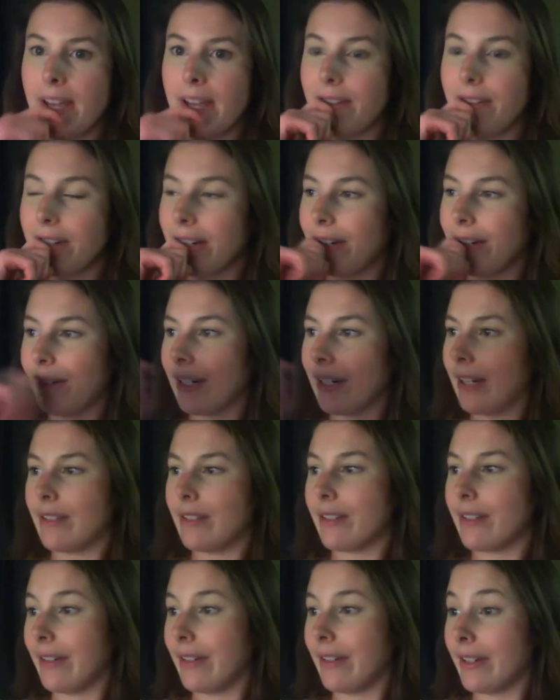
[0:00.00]
forget what I was
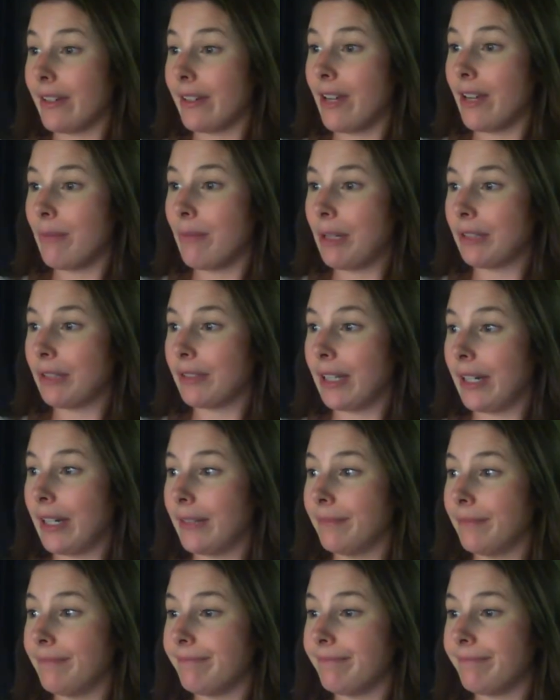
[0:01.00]
going to say about
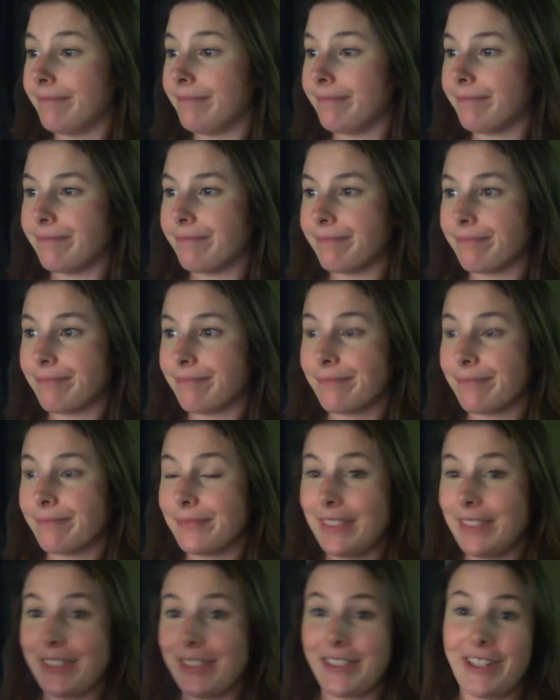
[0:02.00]
that.
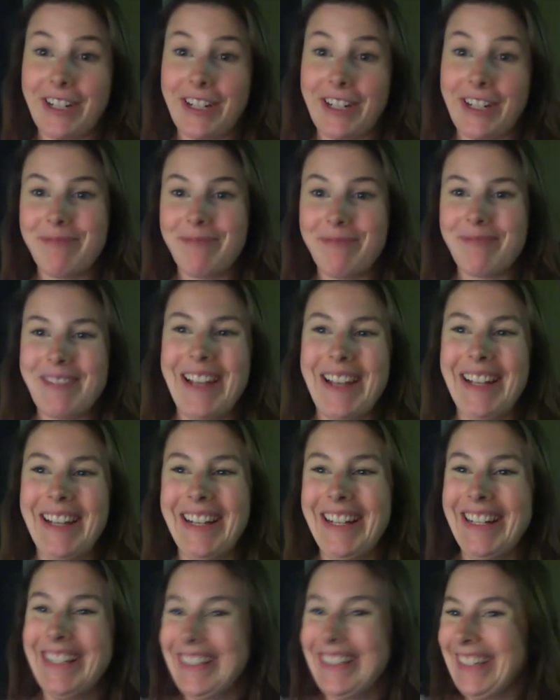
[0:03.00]
Sorry.
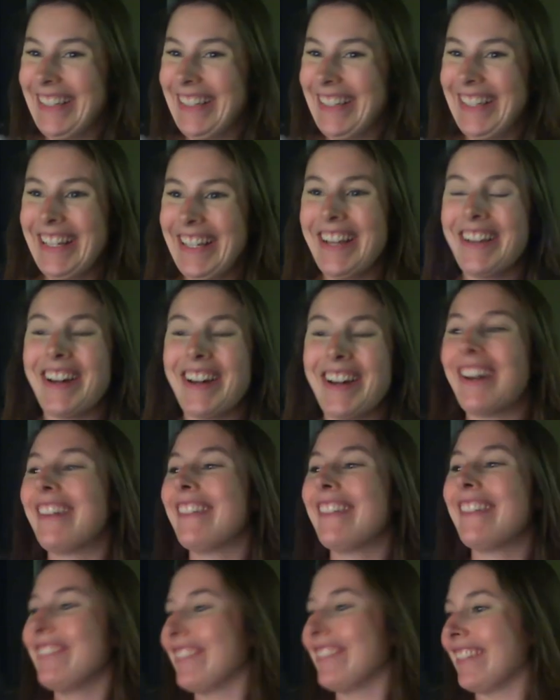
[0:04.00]

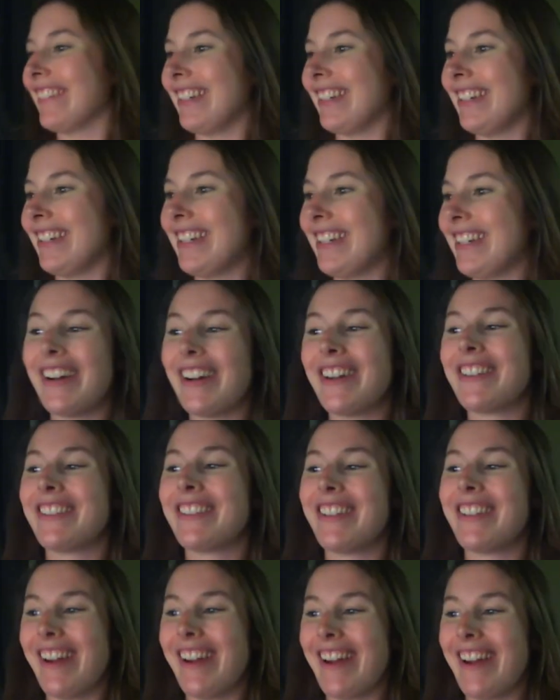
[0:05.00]
So
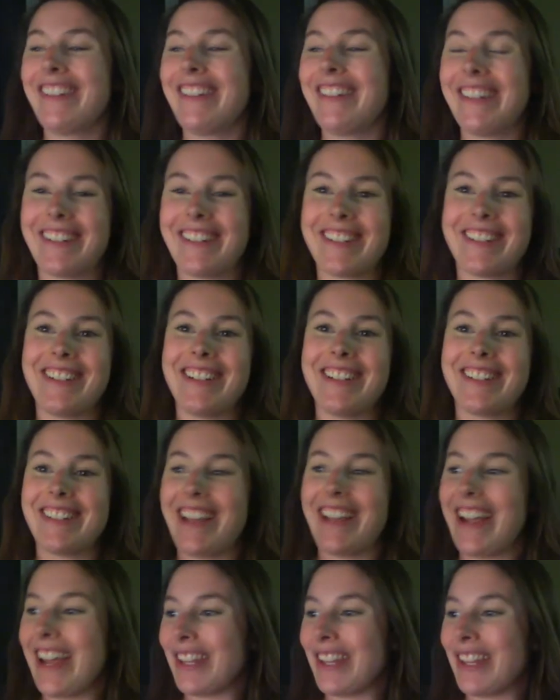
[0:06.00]
I know what I was going to
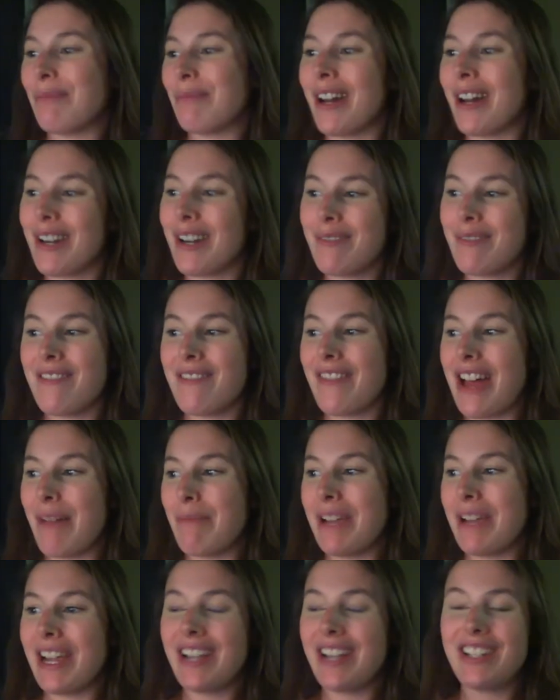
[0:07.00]
say. At the bottom of that
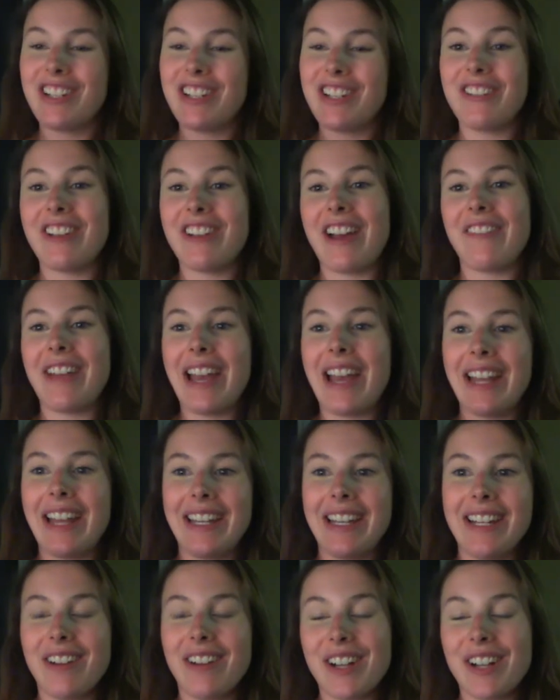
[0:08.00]
page, if you have
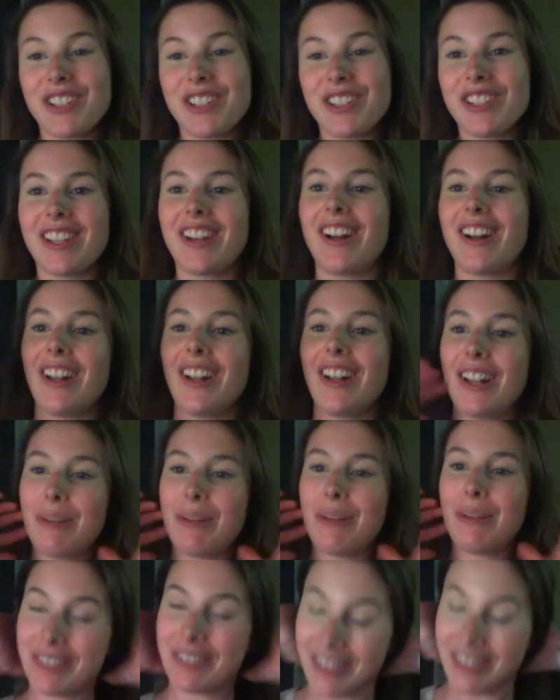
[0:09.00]
any questions at all
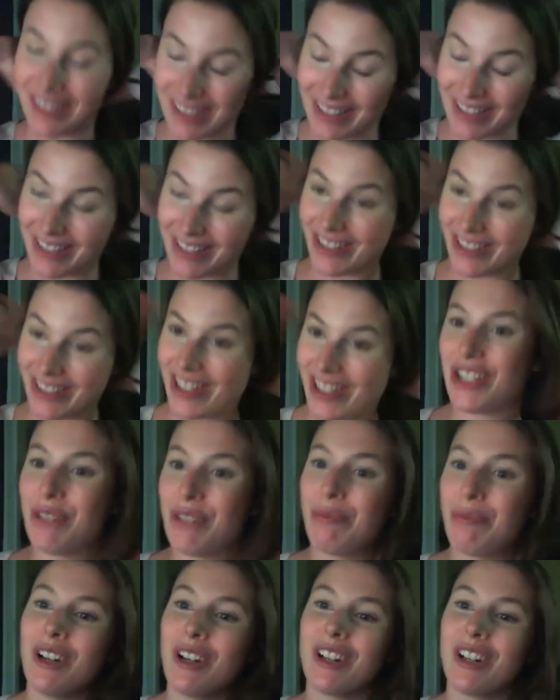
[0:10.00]
about the study strategy
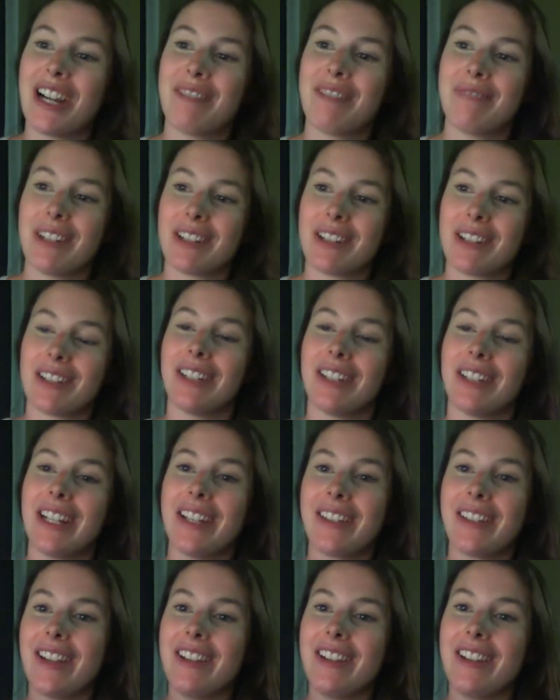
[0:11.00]
program, there's a
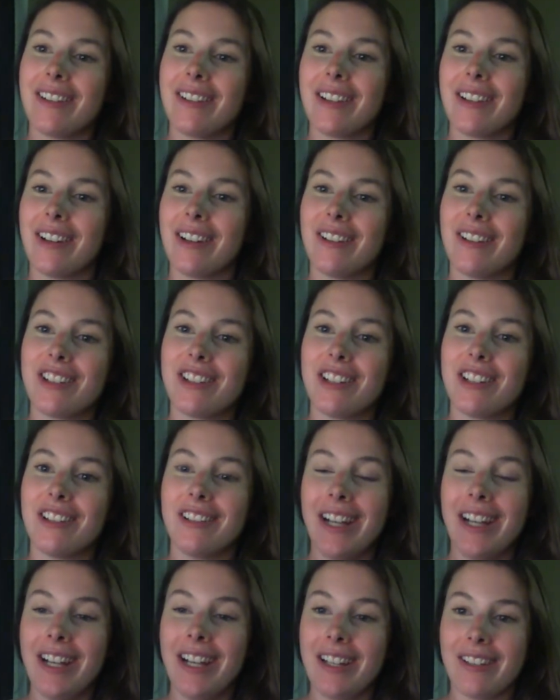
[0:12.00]
link that you can go to
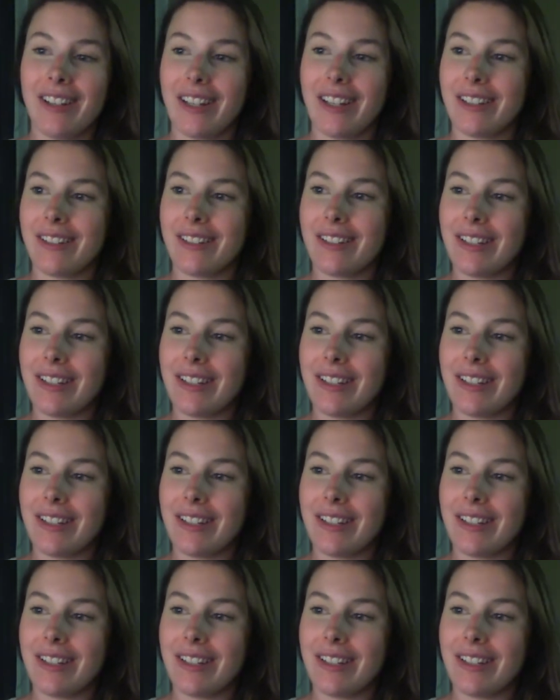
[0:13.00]
that